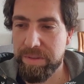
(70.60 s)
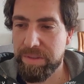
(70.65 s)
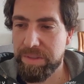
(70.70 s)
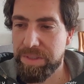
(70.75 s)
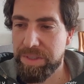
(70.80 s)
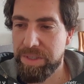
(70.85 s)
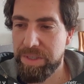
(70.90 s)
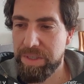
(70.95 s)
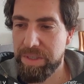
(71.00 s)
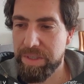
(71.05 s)

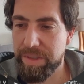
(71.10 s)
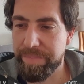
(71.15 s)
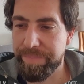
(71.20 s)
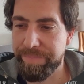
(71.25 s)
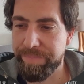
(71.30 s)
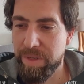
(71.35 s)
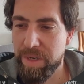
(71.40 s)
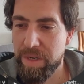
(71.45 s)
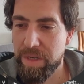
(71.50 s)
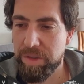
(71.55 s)
here.
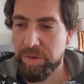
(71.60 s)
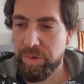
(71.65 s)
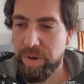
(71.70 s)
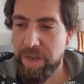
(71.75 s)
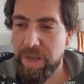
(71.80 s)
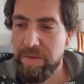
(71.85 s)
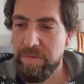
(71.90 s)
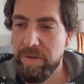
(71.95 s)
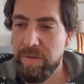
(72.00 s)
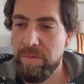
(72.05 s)
So I
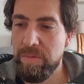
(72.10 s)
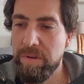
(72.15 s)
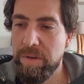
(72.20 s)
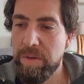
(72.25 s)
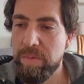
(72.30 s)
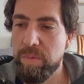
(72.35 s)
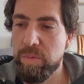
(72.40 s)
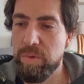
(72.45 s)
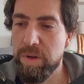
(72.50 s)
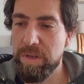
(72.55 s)
have
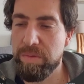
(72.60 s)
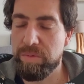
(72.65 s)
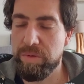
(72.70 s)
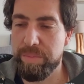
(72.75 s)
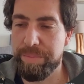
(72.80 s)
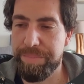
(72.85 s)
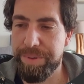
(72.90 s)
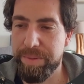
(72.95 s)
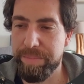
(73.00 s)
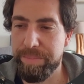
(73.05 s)
only one
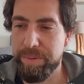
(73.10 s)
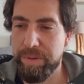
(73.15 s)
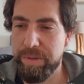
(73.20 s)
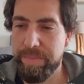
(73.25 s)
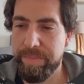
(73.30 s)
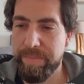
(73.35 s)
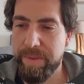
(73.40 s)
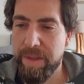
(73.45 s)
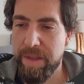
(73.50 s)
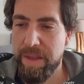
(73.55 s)
group
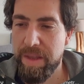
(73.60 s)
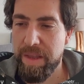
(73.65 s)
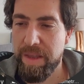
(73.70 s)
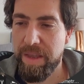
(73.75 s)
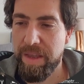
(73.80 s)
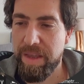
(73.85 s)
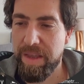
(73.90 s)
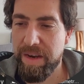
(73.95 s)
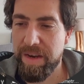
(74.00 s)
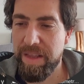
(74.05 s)
input
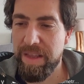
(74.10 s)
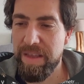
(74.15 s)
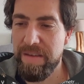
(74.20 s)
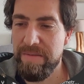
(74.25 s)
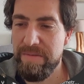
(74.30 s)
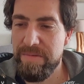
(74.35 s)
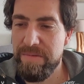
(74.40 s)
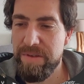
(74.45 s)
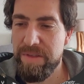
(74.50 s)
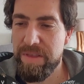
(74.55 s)
and
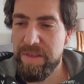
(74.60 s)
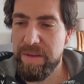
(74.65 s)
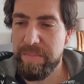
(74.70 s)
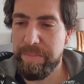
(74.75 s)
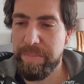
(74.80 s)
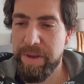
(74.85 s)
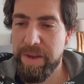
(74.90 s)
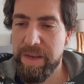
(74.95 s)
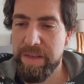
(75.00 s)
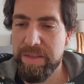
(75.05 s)
everything
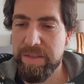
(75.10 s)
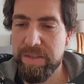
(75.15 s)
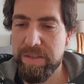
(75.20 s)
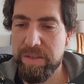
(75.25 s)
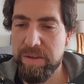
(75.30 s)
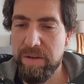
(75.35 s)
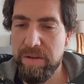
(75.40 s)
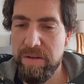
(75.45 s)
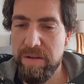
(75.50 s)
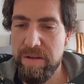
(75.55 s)
passes
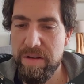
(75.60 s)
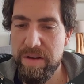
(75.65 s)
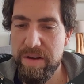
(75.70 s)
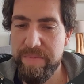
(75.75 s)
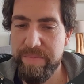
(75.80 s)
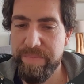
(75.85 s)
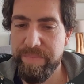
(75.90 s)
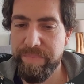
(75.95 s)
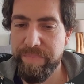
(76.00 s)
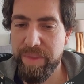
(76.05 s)

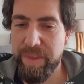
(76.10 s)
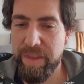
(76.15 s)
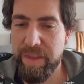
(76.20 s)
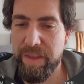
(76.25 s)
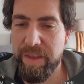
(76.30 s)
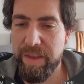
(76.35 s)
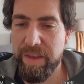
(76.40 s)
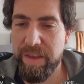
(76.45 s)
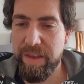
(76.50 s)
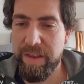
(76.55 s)
on
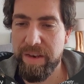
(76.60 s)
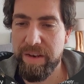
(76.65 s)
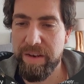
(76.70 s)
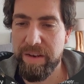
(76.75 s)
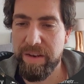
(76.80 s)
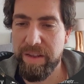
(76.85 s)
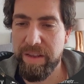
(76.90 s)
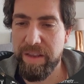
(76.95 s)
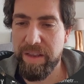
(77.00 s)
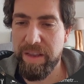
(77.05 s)
and
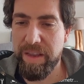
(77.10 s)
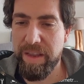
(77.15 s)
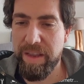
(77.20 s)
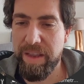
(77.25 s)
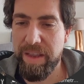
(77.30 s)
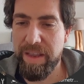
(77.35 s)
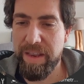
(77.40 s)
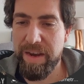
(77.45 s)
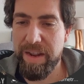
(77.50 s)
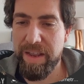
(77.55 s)

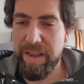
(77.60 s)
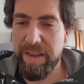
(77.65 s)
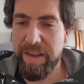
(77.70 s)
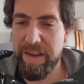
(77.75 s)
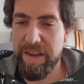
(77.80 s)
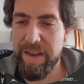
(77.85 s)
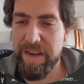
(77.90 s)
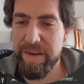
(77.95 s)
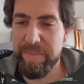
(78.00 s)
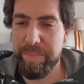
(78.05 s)
and I
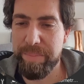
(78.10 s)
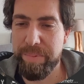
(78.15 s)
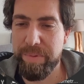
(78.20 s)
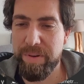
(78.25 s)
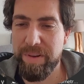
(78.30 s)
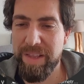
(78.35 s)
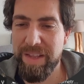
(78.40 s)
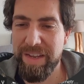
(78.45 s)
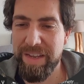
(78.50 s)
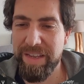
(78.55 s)
kind of
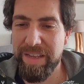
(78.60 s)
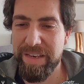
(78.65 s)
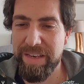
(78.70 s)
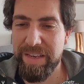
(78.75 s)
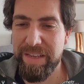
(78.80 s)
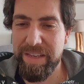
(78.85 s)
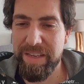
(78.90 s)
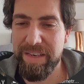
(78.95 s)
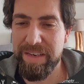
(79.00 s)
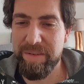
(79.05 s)
plug it
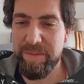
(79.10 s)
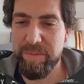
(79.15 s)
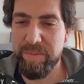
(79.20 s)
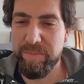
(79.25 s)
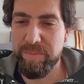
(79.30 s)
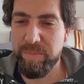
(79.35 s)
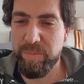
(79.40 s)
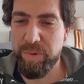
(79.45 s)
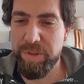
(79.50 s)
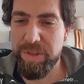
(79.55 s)
in
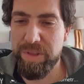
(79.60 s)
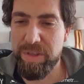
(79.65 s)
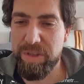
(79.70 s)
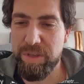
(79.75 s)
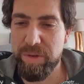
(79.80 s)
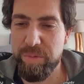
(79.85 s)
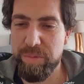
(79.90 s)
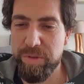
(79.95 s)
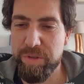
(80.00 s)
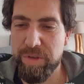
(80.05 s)
with the
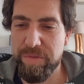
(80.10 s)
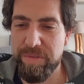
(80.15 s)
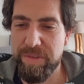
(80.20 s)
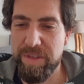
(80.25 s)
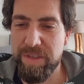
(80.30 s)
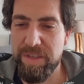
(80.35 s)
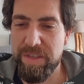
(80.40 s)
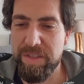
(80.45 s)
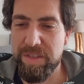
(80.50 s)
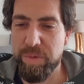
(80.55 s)
use of
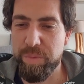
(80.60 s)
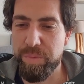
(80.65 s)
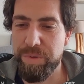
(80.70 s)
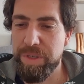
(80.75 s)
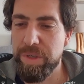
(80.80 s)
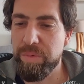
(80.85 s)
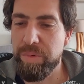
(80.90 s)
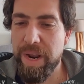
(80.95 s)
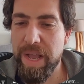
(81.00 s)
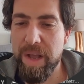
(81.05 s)
these
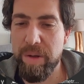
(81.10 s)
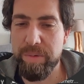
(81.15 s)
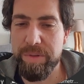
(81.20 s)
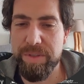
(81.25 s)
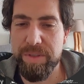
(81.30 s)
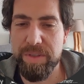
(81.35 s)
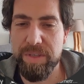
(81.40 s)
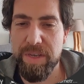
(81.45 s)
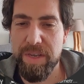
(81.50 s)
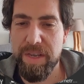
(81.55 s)

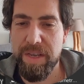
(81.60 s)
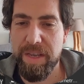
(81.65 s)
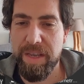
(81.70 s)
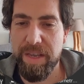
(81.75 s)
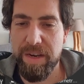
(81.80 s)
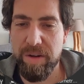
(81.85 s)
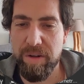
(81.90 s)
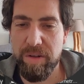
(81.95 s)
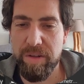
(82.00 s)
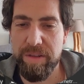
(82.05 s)
reroutes
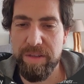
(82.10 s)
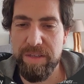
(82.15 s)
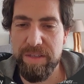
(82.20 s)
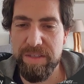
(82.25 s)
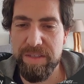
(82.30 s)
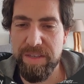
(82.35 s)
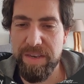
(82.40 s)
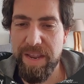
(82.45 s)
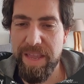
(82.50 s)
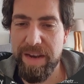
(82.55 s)
and all
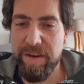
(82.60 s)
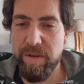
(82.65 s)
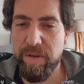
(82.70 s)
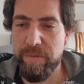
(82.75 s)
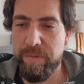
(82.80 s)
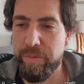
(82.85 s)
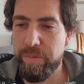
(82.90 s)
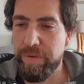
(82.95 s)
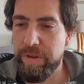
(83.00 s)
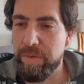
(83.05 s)
these net of
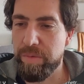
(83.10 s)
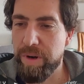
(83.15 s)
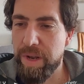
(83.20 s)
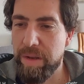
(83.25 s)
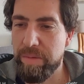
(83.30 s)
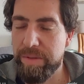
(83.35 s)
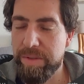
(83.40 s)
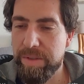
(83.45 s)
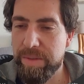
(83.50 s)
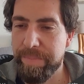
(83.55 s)

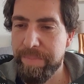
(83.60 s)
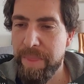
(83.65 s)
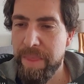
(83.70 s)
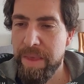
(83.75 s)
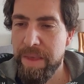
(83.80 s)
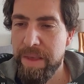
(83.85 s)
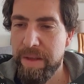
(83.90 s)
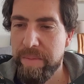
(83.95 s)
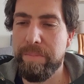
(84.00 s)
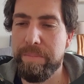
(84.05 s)
reroutes.
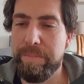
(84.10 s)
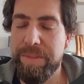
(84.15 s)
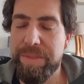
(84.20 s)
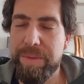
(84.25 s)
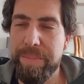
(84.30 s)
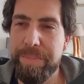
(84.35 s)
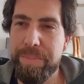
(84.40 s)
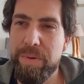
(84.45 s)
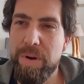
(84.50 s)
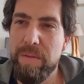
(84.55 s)
But
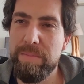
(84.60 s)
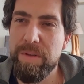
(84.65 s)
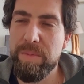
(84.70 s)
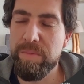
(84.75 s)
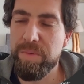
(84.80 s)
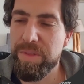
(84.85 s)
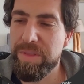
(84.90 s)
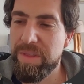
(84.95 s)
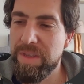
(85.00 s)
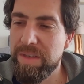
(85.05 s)
the problem
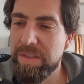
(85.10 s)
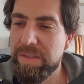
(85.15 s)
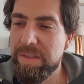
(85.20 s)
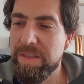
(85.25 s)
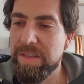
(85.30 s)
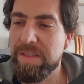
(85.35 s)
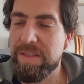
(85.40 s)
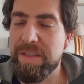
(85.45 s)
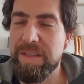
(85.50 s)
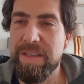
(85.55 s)
with this
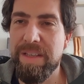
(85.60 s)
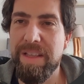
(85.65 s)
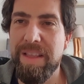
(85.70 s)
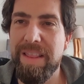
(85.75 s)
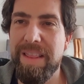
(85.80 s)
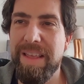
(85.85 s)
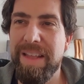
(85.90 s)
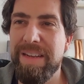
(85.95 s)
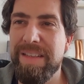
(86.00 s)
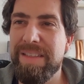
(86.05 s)
is
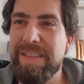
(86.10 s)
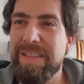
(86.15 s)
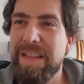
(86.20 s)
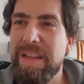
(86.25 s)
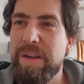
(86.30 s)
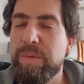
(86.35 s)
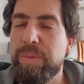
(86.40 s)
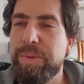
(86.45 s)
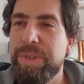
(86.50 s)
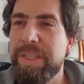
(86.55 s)
that it's
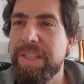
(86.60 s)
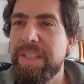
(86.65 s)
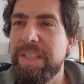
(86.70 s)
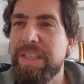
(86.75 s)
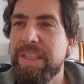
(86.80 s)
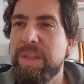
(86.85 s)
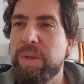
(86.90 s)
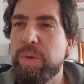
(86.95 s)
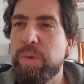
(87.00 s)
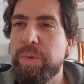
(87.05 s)
not
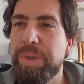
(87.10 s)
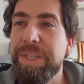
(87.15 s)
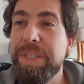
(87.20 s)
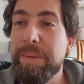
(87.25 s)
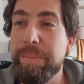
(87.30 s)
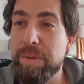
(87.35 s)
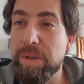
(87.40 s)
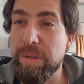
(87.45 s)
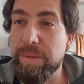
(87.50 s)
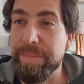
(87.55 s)
really
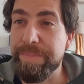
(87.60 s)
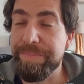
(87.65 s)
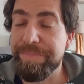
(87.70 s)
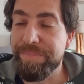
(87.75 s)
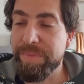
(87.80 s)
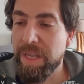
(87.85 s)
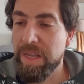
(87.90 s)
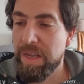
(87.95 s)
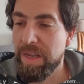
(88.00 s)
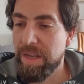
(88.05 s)
readable
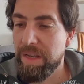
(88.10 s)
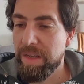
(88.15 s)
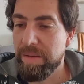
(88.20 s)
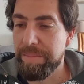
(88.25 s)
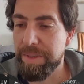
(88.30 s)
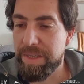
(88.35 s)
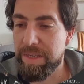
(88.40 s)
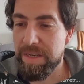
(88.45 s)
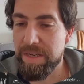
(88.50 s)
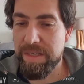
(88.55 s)

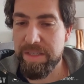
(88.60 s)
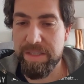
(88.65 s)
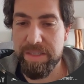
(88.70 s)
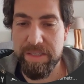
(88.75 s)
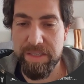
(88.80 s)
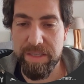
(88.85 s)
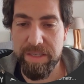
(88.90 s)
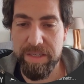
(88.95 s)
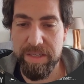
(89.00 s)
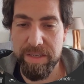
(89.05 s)
because
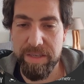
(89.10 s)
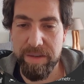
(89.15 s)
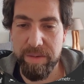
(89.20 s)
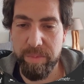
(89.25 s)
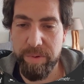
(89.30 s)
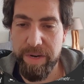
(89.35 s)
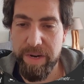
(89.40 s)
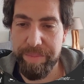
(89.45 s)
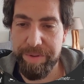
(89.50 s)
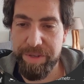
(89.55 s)
uh,
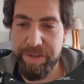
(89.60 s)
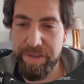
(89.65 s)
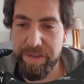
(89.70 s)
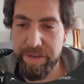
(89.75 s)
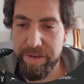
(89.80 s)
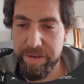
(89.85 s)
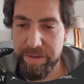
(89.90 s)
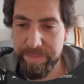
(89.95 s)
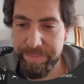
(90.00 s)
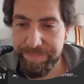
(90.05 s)
when I'm
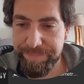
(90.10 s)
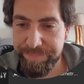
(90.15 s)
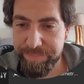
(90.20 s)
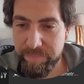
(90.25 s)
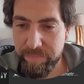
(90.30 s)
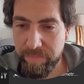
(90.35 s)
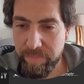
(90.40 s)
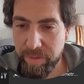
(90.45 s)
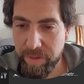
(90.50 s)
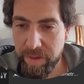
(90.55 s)
here,
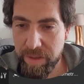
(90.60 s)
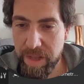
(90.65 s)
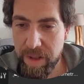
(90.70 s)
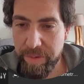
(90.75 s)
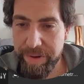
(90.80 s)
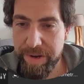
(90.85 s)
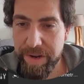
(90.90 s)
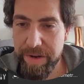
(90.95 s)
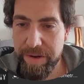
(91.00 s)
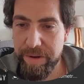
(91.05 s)
how
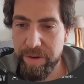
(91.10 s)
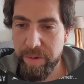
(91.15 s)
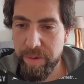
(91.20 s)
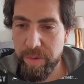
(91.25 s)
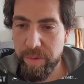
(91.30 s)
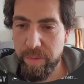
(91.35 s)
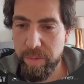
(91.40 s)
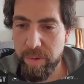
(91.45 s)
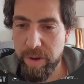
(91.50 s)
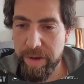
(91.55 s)
can I know
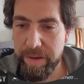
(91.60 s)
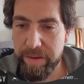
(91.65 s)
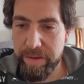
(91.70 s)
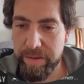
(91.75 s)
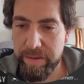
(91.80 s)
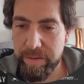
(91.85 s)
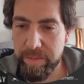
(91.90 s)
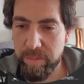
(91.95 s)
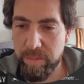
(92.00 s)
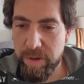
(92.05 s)
what
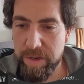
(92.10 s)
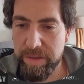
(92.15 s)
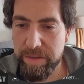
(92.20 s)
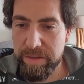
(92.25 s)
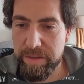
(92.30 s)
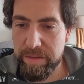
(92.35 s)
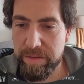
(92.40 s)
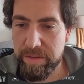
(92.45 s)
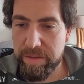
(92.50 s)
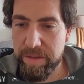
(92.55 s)
what
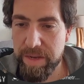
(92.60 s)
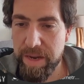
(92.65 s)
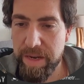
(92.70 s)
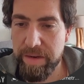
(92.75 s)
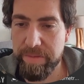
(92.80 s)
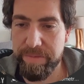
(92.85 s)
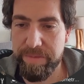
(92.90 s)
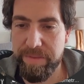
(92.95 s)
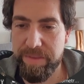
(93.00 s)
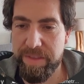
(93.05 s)
kind
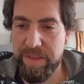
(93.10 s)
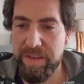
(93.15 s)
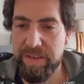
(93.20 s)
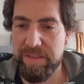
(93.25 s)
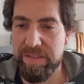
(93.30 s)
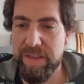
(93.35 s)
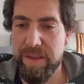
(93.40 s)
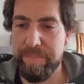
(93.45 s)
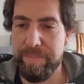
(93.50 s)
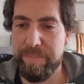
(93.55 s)
of
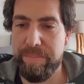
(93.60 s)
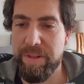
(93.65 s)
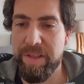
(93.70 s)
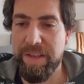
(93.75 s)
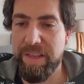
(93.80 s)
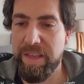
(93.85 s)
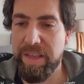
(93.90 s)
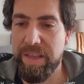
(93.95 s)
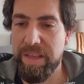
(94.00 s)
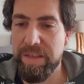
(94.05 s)
things I'm
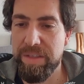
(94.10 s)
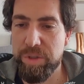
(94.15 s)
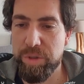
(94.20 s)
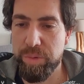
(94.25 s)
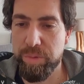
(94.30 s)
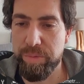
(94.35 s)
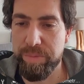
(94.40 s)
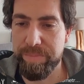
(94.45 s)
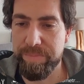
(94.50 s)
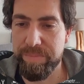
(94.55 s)
plugging
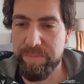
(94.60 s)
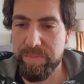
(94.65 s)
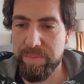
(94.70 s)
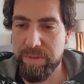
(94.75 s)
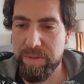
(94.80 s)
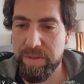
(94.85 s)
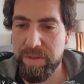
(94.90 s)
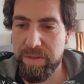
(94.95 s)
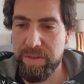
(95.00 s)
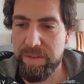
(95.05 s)
into
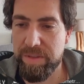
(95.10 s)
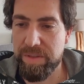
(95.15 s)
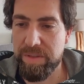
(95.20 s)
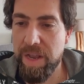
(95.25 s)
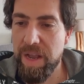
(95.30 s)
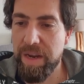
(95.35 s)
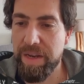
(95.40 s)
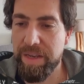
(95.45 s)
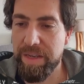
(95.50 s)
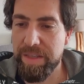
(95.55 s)
these
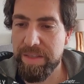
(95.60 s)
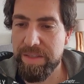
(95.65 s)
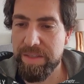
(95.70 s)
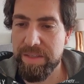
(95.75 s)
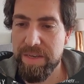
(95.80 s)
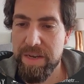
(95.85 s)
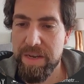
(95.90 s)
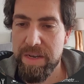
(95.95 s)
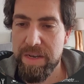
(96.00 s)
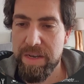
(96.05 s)
sockets